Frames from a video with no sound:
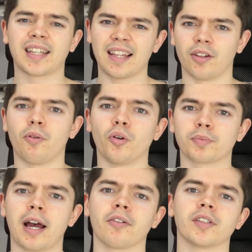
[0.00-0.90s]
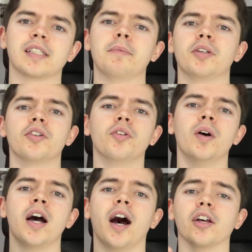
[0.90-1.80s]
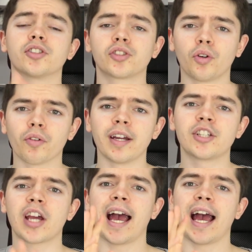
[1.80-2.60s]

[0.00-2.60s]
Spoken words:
get the horsepower on the CPU, storage